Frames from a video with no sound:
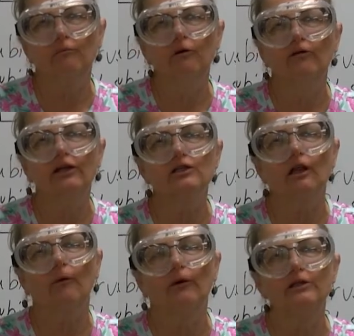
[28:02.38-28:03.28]
moving
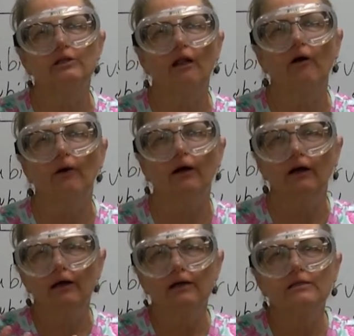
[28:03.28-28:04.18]
slower and slower,
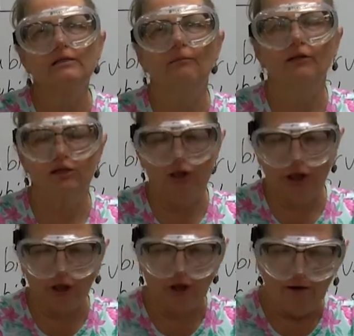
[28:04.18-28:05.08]
some of the
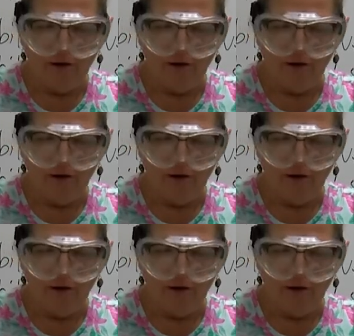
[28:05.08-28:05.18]
sugar